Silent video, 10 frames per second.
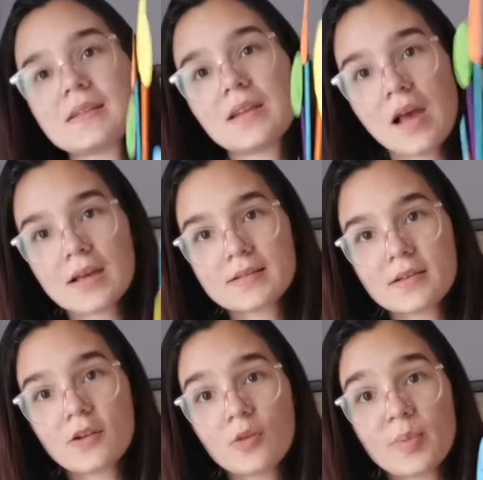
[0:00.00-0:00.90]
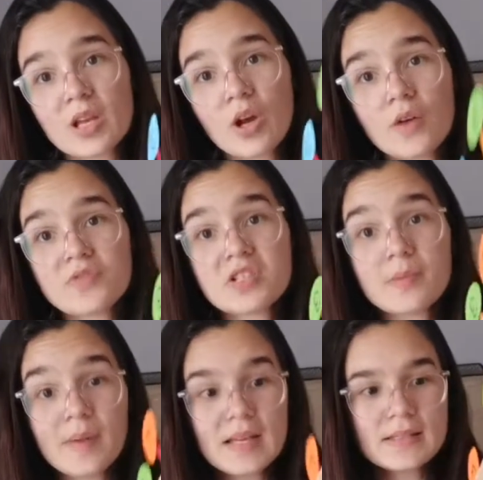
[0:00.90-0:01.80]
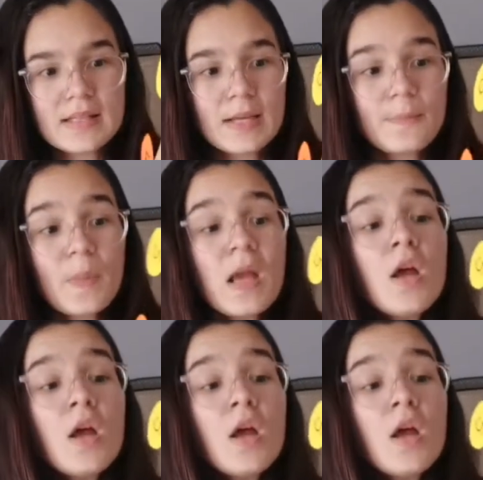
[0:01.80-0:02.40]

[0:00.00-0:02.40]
a nice little bit of stability.